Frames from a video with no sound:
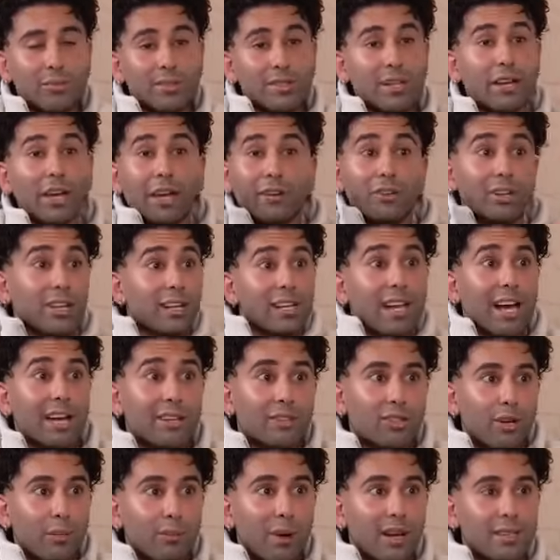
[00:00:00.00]
someone said, "I really
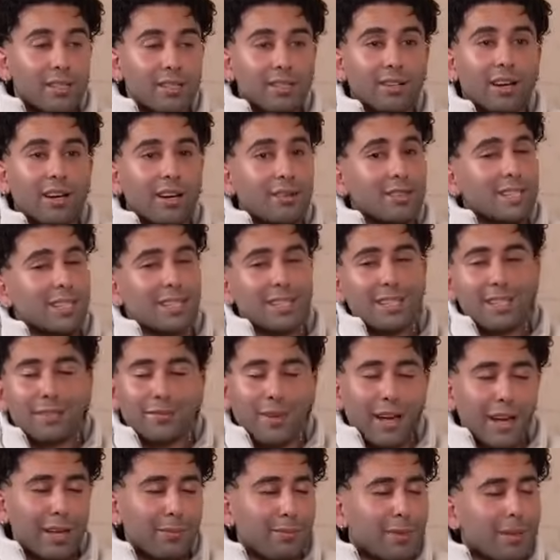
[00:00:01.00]
liked your buzz cut." I was like,
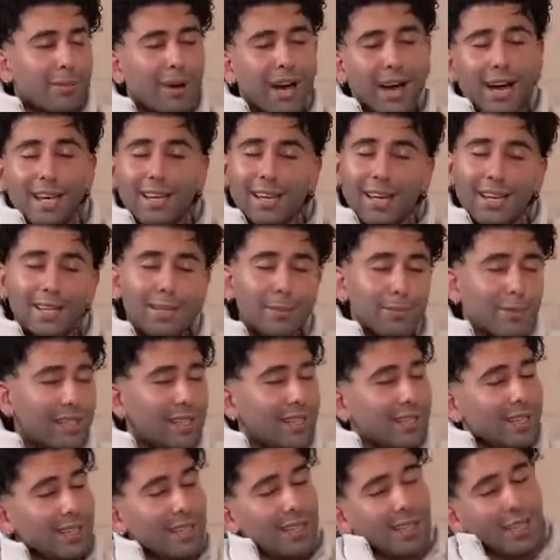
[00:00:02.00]
"It's fine, babe. I like
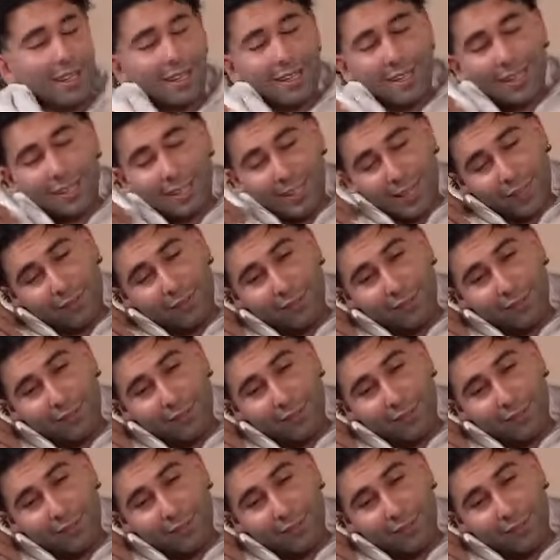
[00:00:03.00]
me in